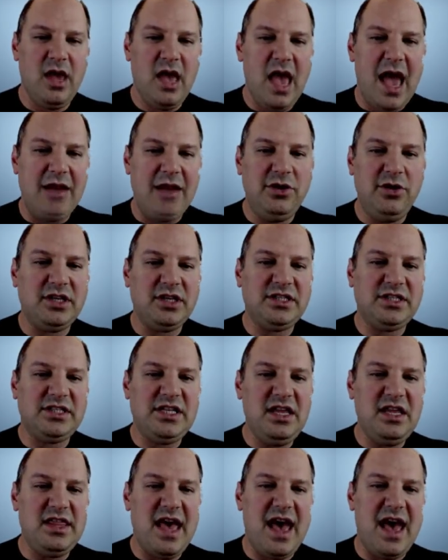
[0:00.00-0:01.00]
And you can
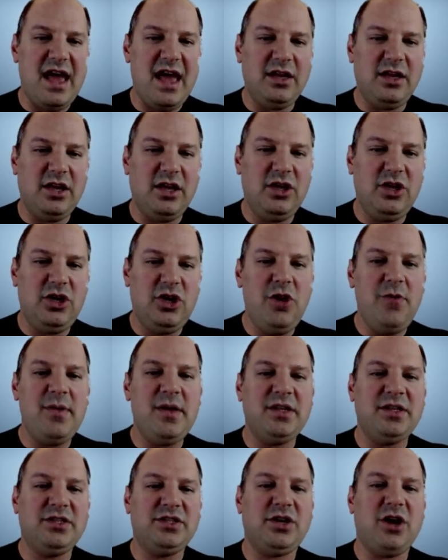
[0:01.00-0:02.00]
see that
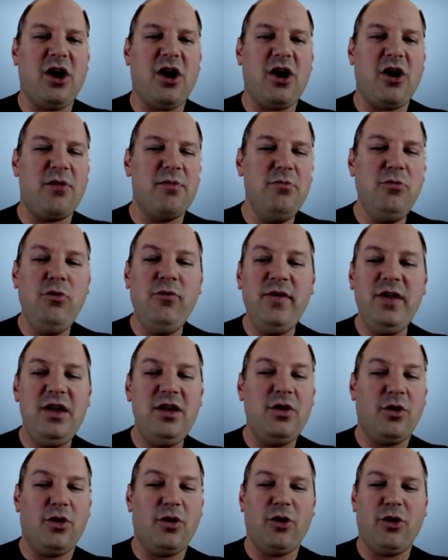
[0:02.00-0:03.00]
humans are
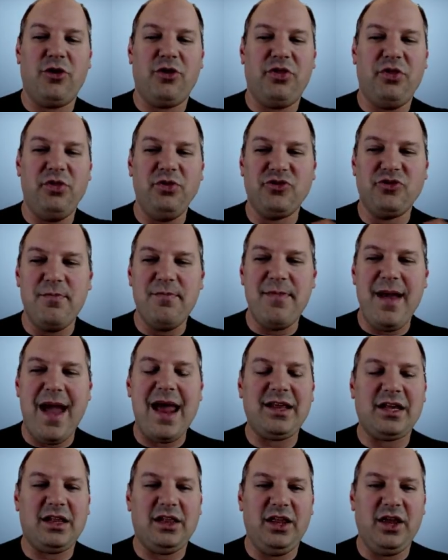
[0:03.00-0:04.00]
moving Earth
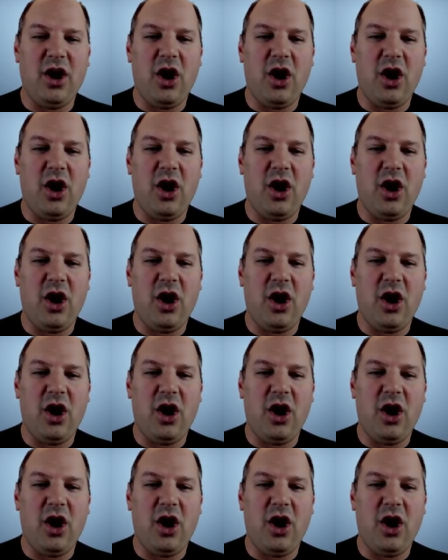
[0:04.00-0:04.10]
dramatically